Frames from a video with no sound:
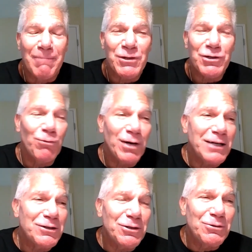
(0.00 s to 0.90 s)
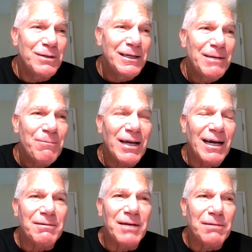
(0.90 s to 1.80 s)
So what I do,
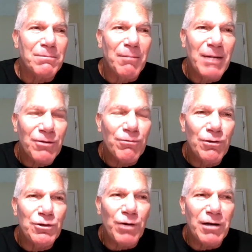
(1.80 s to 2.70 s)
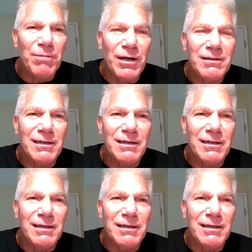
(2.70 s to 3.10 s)
I'm on the road quite a bit.